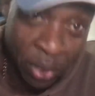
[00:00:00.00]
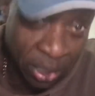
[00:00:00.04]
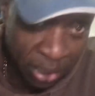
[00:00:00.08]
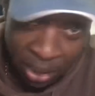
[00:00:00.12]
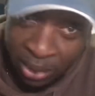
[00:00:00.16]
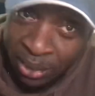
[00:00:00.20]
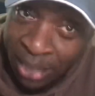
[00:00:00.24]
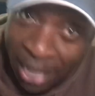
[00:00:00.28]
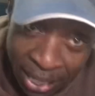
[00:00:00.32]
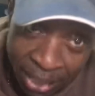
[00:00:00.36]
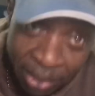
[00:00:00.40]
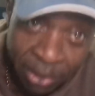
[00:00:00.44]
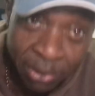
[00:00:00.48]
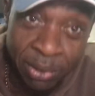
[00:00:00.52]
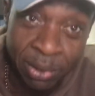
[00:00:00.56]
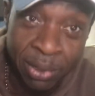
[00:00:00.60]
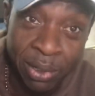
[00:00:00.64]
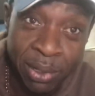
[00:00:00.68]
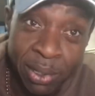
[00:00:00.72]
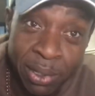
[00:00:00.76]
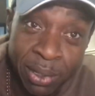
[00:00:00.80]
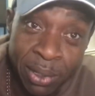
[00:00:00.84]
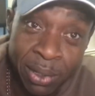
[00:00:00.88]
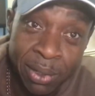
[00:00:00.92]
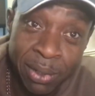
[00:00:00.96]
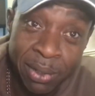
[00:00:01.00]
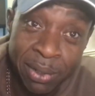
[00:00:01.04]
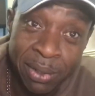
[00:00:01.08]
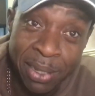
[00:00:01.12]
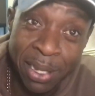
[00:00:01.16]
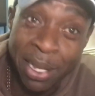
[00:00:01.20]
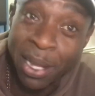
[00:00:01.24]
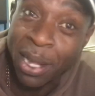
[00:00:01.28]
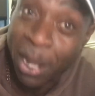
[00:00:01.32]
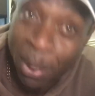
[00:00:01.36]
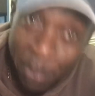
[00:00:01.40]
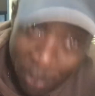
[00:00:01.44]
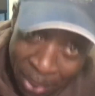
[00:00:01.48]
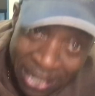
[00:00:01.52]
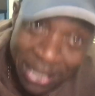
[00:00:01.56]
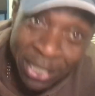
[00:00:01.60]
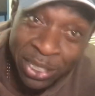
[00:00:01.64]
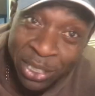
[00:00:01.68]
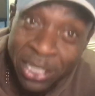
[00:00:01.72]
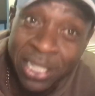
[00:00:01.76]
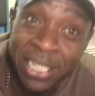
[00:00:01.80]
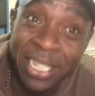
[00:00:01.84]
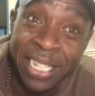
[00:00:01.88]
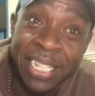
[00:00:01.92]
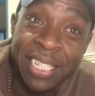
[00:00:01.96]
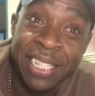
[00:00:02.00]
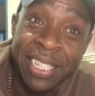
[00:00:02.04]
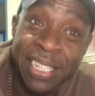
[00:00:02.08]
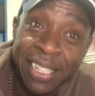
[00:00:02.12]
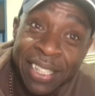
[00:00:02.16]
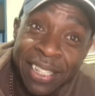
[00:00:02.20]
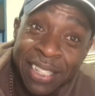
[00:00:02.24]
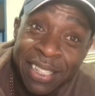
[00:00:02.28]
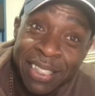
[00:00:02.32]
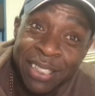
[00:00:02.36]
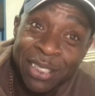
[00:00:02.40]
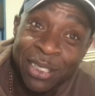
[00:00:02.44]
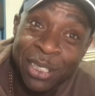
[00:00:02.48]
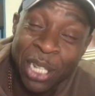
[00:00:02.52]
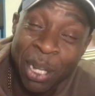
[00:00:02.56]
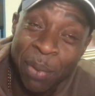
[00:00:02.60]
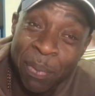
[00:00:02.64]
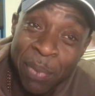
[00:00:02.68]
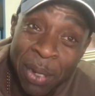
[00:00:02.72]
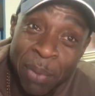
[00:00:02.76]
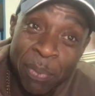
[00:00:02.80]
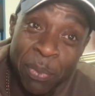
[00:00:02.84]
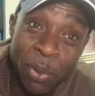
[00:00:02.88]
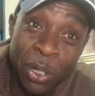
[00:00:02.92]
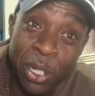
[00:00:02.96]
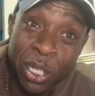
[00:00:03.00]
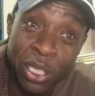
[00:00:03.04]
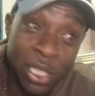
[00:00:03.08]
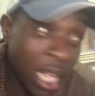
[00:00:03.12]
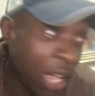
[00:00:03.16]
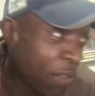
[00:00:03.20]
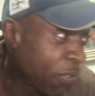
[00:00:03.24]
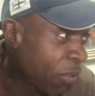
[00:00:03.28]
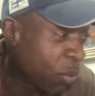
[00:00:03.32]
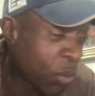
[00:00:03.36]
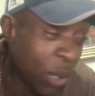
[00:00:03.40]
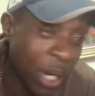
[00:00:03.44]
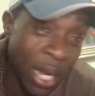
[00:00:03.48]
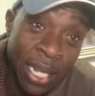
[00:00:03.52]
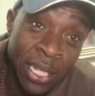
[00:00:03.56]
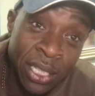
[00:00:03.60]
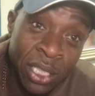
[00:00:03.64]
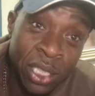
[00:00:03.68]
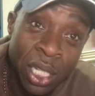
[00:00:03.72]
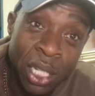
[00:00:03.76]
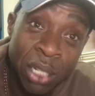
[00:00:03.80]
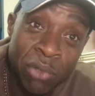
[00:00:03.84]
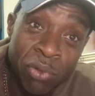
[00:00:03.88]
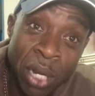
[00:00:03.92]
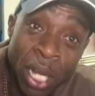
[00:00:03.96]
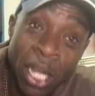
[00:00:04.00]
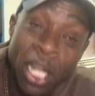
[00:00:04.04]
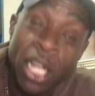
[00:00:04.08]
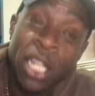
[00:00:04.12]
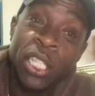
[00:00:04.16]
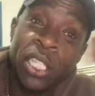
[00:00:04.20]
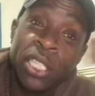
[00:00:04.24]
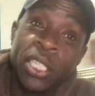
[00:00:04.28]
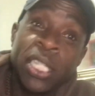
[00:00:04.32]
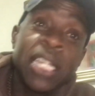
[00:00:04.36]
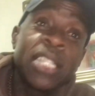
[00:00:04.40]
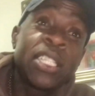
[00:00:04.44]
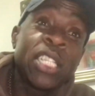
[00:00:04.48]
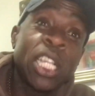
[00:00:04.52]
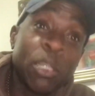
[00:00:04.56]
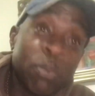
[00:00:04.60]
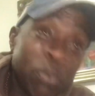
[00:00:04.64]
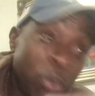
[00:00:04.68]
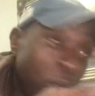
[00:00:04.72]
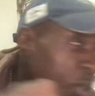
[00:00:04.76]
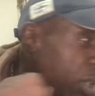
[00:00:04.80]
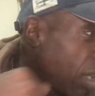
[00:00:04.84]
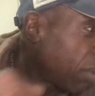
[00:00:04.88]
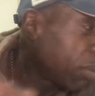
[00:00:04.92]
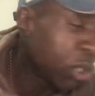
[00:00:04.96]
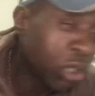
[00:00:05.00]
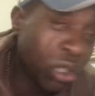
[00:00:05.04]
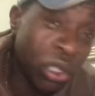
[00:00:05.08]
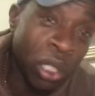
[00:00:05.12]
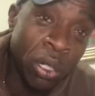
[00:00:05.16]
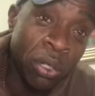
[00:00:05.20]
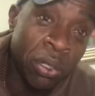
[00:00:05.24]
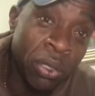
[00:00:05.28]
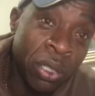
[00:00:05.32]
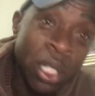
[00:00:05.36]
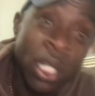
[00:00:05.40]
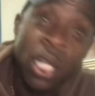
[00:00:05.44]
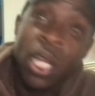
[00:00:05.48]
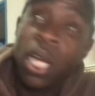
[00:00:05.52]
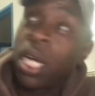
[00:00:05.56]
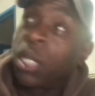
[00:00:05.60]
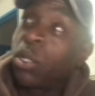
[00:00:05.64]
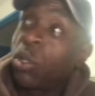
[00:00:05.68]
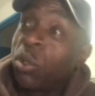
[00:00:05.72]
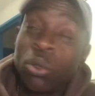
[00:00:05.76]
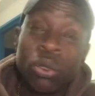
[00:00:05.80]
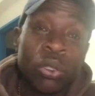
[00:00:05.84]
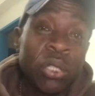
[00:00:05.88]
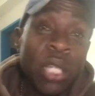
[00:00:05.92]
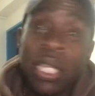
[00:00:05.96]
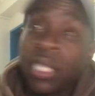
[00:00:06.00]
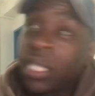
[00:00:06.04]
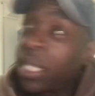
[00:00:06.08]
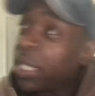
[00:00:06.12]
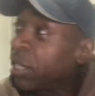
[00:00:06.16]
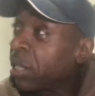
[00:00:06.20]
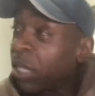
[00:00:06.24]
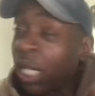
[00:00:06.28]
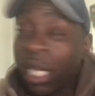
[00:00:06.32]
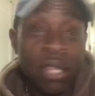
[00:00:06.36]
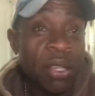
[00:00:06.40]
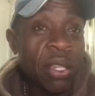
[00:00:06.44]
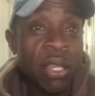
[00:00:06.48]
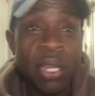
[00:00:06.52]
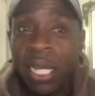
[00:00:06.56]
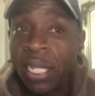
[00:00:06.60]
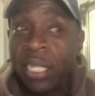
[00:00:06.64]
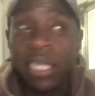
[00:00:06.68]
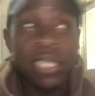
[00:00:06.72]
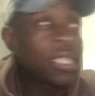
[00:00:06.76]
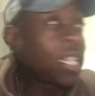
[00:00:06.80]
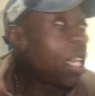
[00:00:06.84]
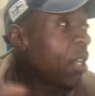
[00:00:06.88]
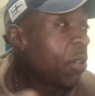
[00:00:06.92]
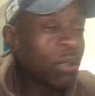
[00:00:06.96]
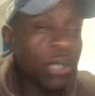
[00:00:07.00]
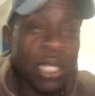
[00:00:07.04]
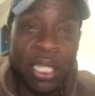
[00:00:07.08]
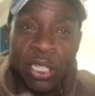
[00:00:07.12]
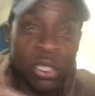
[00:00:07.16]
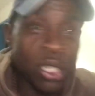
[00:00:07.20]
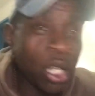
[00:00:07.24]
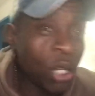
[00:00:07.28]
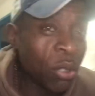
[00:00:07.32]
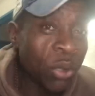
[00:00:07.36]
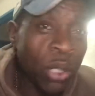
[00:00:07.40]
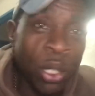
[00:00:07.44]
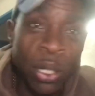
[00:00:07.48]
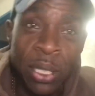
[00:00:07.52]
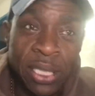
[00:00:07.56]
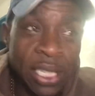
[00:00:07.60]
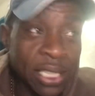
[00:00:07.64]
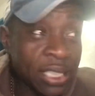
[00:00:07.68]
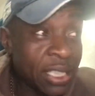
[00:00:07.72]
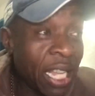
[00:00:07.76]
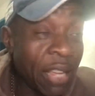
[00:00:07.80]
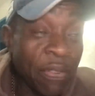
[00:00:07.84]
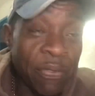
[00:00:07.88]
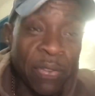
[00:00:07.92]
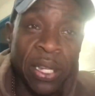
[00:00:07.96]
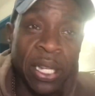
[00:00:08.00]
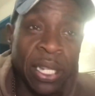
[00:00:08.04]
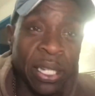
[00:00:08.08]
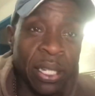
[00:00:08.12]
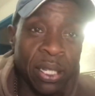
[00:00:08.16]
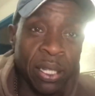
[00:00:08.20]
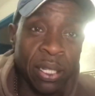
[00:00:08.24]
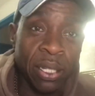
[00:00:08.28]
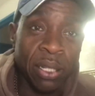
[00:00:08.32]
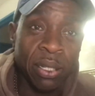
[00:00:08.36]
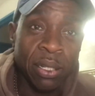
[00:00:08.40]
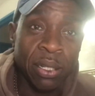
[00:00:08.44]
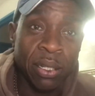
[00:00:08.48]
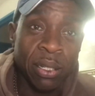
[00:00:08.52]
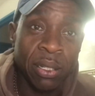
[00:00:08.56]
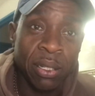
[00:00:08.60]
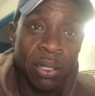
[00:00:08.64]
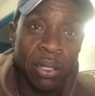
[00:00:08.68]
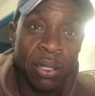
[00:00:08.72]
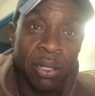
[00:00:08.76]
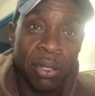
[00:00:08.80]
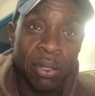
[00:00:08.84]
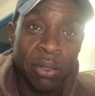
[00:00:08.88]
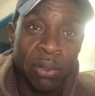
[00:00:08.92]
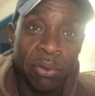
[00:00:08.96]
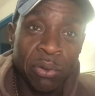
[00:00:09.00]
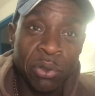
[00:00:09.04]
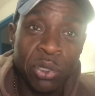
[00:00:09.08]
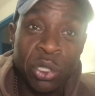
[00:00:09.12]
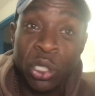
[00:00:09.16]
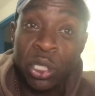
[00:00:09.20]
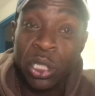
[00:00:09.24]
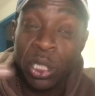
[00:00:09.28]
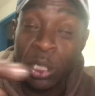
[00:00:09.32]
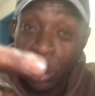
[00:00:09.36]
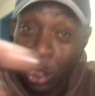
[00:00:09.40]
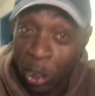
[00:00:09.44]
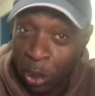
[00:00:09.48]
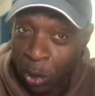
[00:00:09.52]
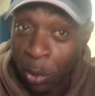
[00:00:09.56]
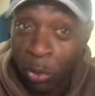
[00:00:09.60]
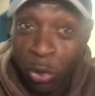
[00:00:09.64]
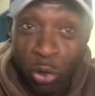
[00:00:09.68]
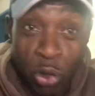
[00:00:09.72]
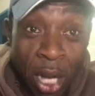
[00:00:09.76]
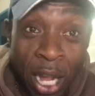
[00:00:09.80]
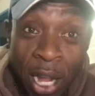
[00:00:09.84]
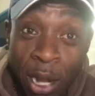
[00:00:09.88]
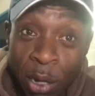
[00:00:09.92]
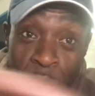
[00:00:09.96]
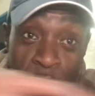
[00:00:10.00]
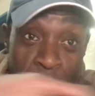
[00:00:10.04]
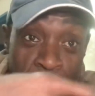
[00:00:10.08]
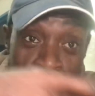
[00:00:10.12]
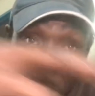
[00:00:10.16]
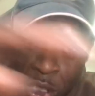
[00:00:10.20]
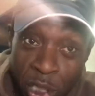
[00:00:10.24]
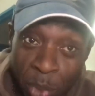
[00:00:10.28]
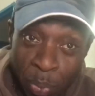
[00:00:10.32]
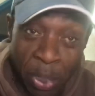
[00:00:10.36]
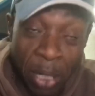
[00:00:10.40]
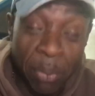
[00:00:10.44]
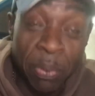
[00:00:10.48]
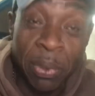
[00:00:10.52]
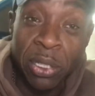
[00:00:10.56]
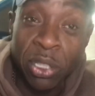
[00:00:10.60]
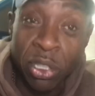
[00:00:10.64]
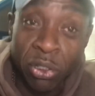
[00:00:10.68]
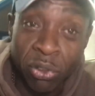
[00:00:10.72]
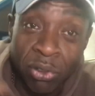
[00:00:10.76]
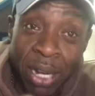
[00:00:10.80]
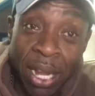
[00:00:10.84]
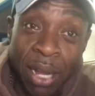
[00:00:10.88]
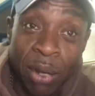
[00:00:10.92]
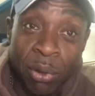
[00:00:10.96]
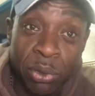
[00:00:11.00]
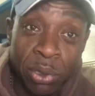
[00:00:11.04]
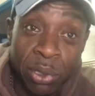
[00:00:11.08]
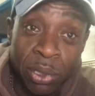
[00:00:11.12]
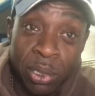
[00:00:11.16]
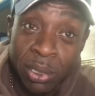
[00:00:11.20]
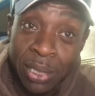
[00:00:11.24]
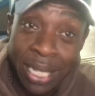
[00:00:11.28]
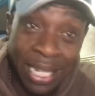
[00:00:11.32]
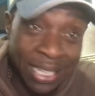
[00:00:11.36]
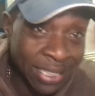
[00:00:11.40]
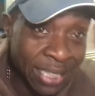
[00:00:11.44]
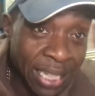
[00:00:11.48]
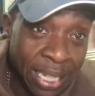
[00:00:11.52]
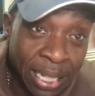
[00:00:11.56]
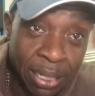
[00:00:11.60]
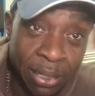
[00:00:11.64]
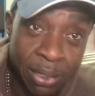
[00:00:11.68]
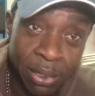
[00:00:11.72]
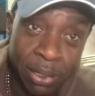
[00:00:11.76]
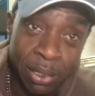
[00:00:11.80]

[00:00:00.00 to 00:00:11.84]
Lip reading: to say immediately. Do you know what I mean? Because otherwise, right, the DJ's pulled up the tune and there's no noise, there's nothing. Just the crowd, just the people in the crowd. That's it.